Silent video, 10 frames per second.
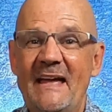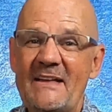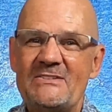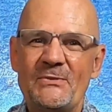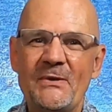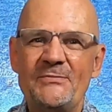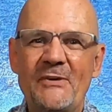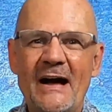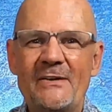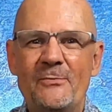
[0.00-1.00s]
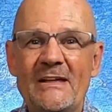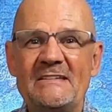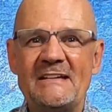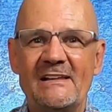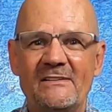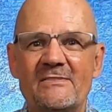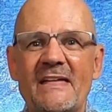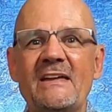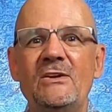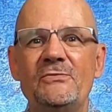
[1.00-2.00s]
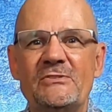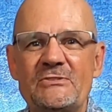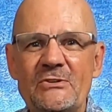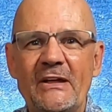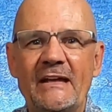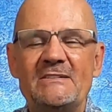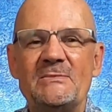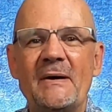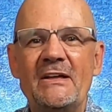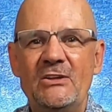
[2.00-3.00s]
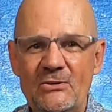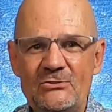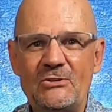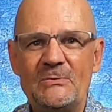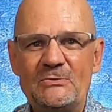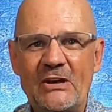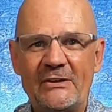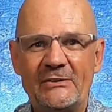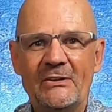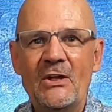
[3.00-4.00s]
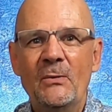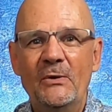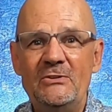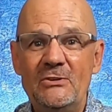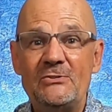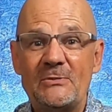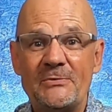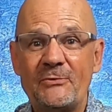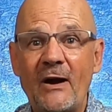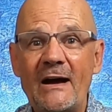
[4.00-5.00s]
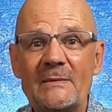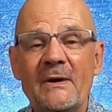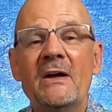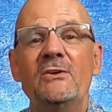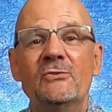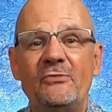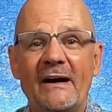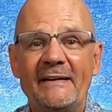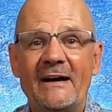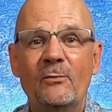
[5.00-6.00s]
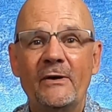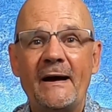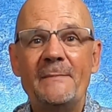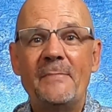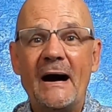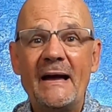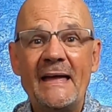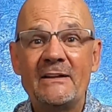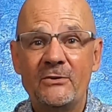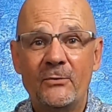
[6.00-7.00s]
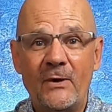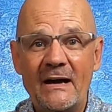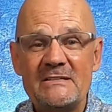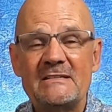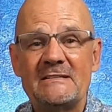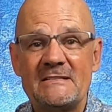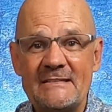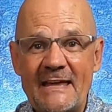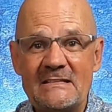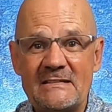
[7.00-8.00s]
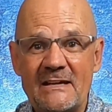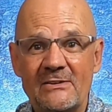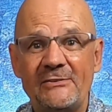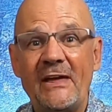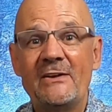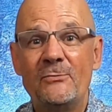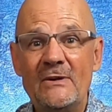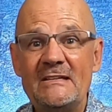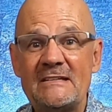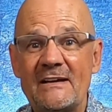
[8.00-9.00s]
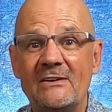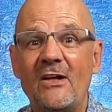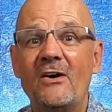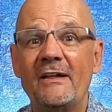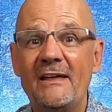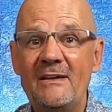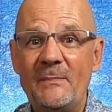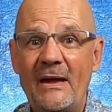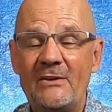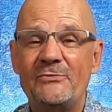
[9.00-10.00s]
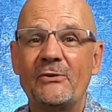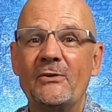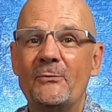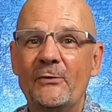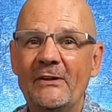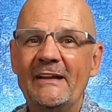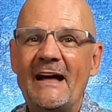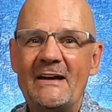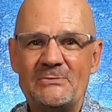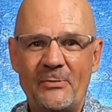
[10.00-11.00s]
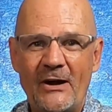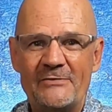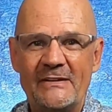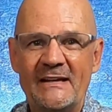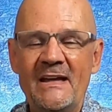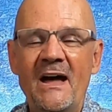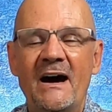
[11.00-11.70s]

Hey, it's the Refined Reseller. Thank you for tuning in to my YouTube channel. When you subscribe, you'll find out what I buy at garage and estate sales and resell on eBay for a really nice profit.